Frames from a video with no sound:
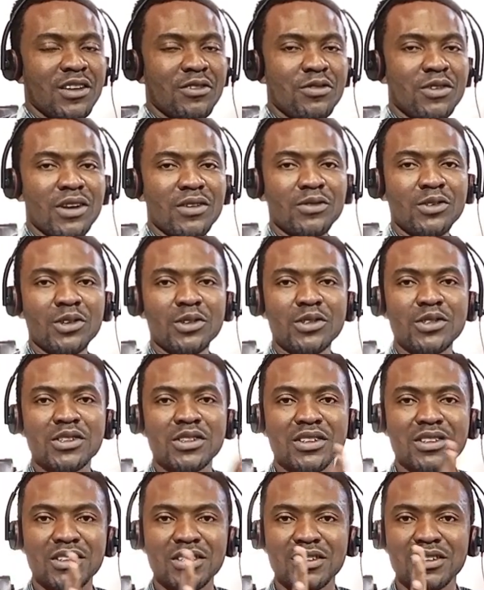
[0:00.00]
If you have
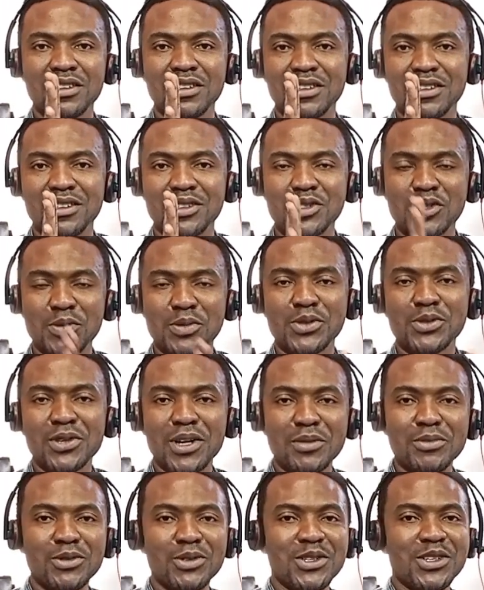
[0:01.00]
not
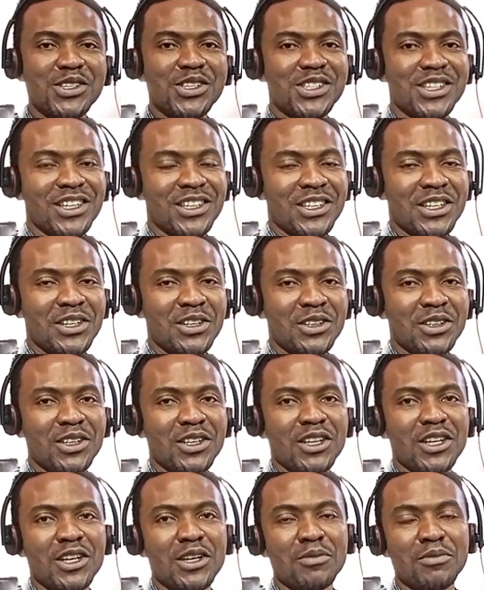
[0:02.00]
subscribed to this
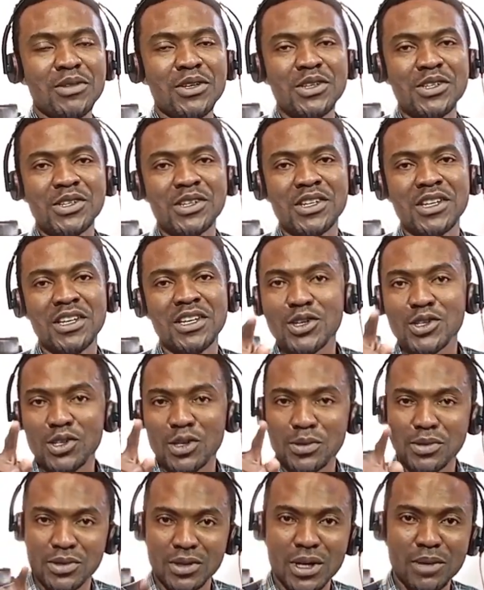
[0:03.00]
channel, please
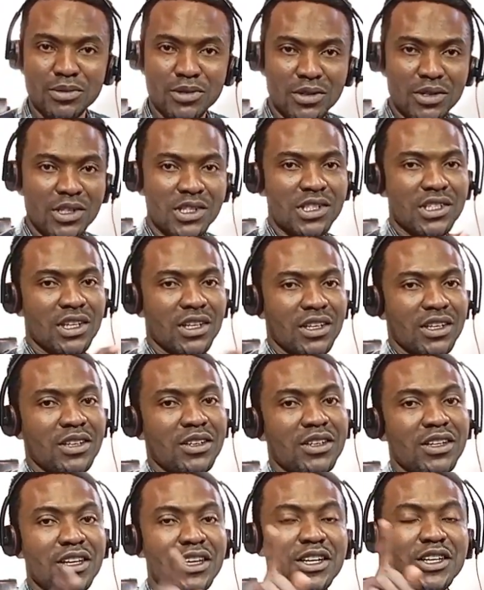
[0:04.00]
subscribe to this
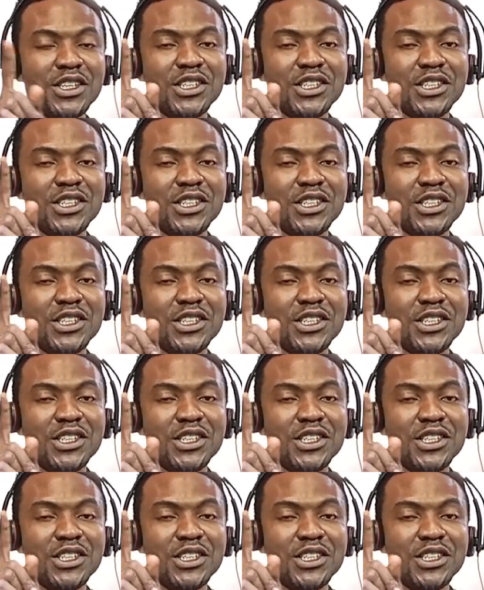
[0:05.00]
channel,